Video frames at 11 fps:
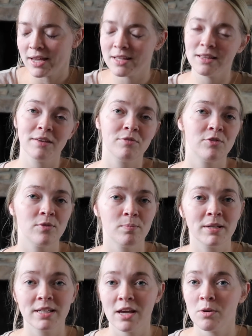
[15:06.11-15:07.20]
I can leave
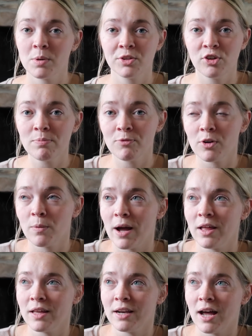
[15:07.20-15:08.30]
Mateo with Chip for a
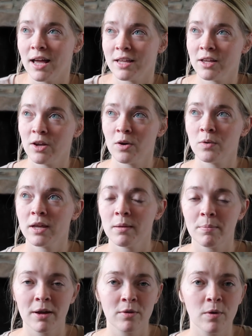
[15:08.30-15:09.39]
while and I can go
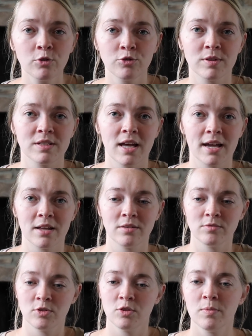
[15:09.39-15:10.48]
get my groceries. I
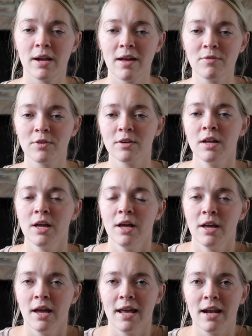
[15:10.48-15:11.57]
can do whatever
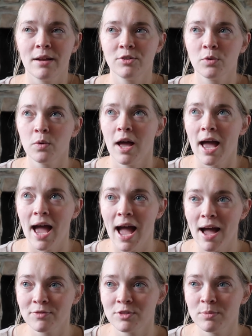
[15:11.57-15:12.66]
and I don't
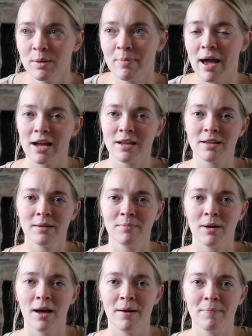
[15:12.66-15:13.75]
have to be back
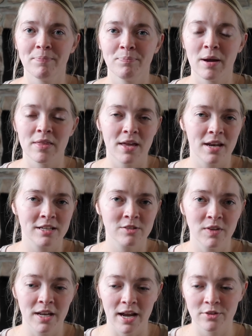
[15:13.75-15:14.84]
um, by that next
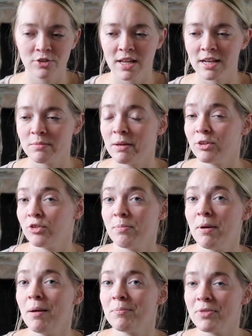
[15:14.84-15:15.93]
feeding. I just had to make sure to
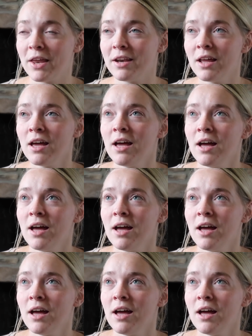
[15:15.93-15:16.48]
pump then.